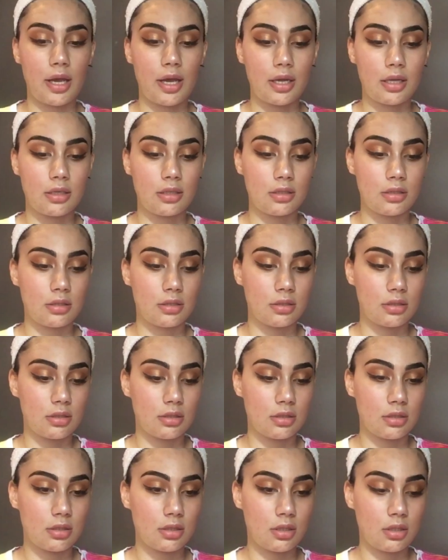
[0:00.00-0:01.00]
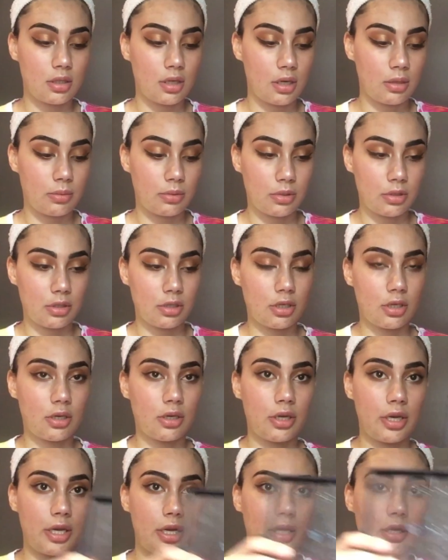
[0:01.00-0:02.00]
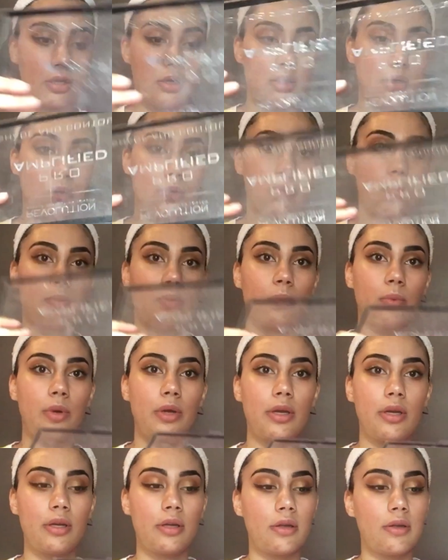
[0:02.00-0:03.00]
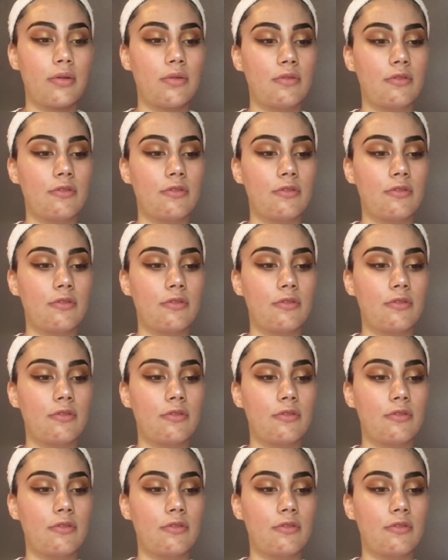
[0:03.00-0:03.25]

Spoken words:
and I'm going to go in with